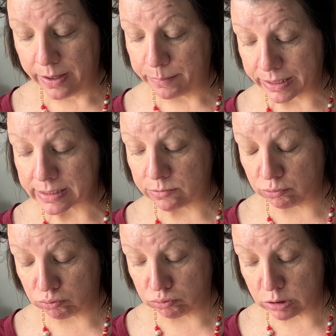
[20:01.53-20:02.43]
because I
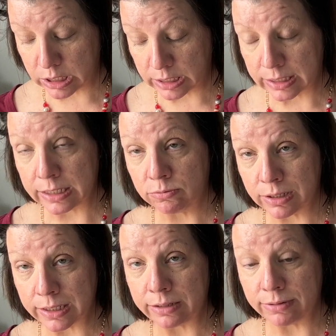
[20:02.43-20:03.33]
really,
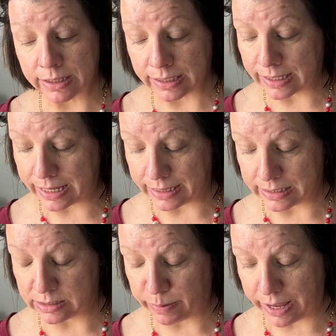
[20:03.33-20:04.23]
really, really like
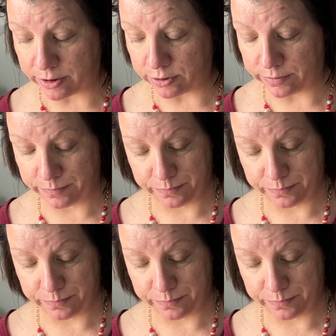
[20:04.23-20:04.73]
this pattern.